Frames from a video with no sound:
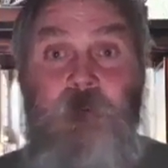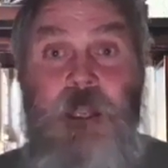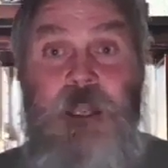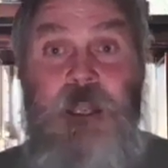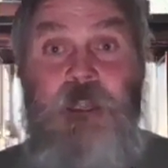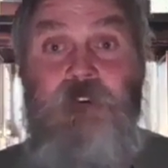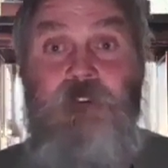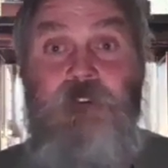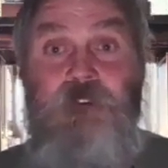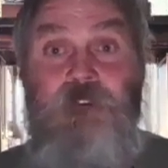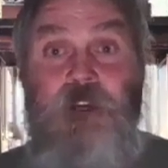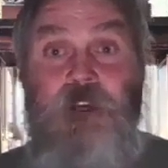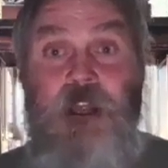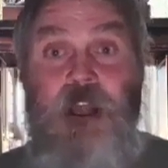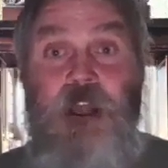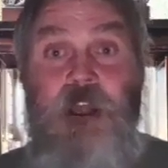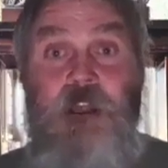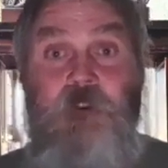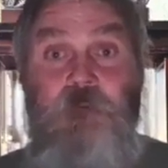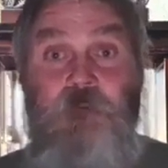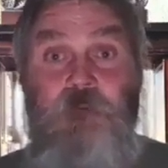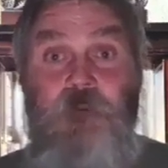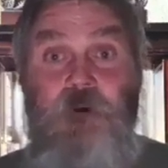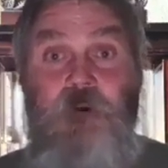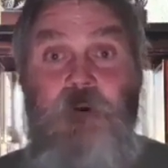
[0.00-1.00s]
those
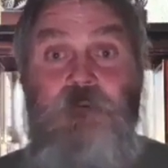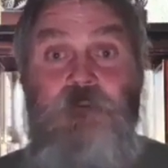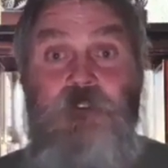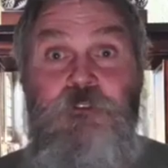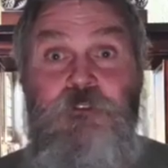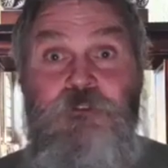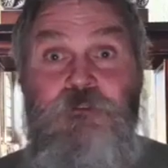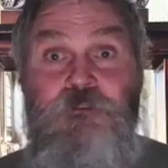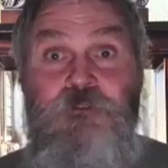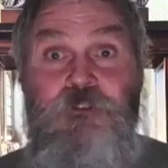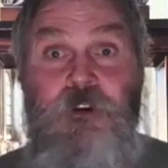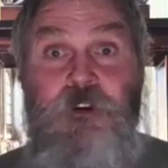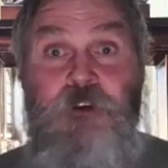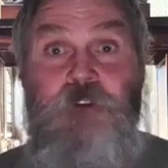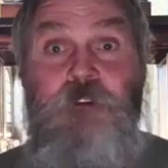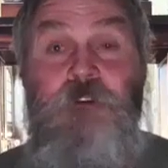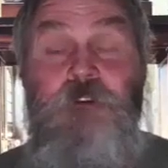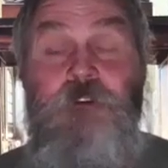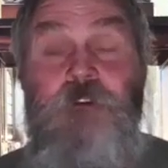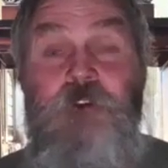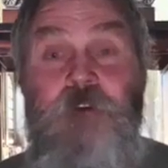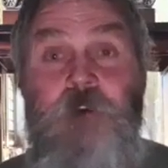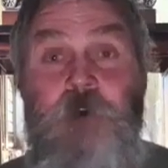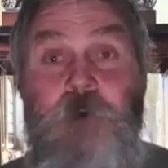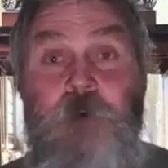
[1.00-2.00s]
matters God
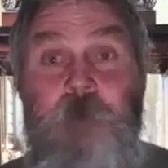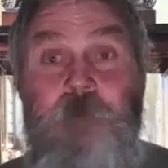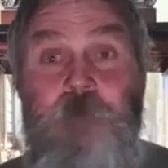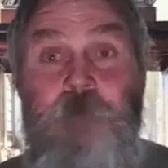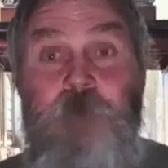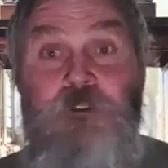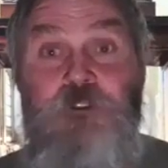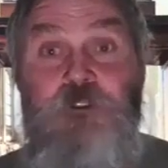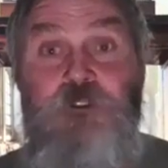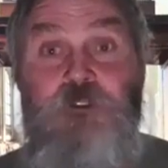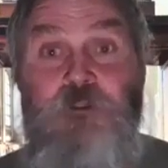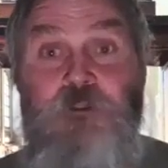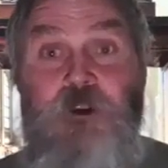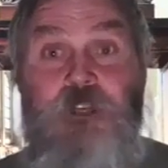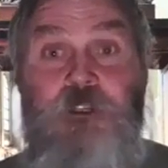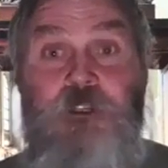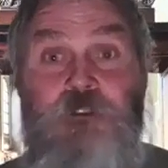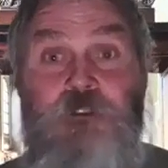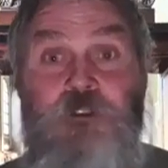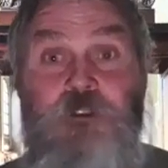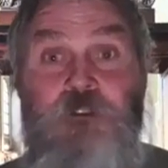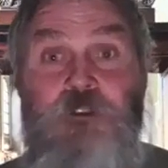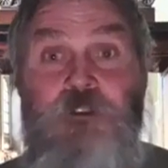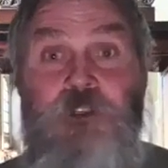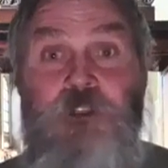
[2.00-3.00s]
wants taught
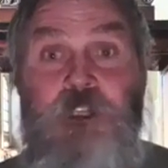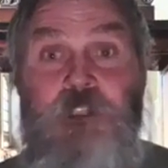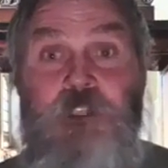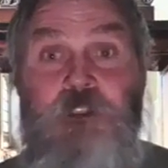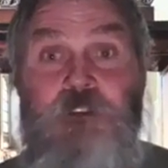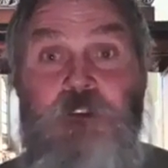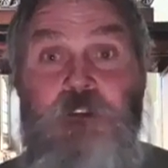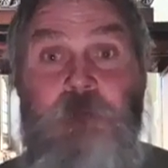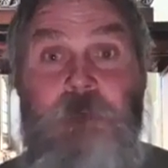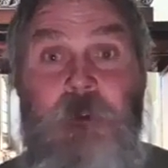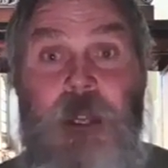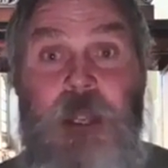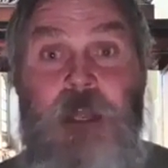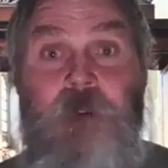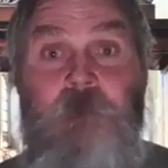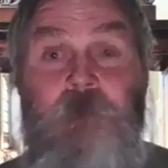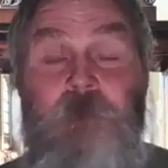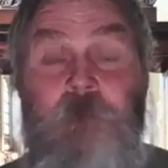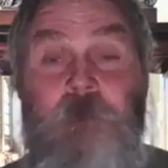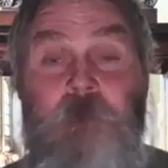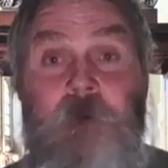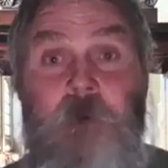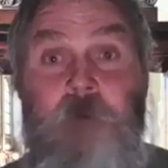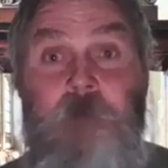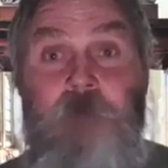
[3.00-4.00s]
to straighten
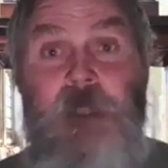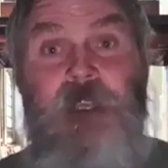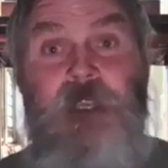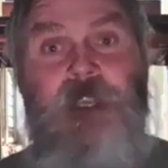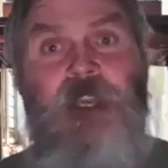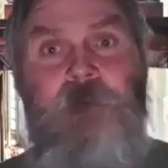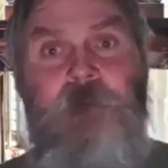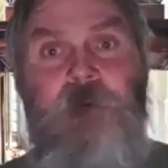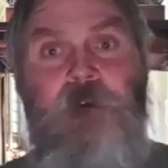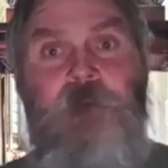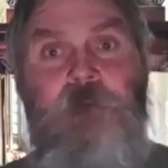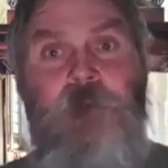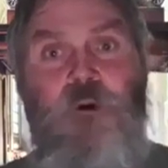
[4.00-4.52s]
Judaism out,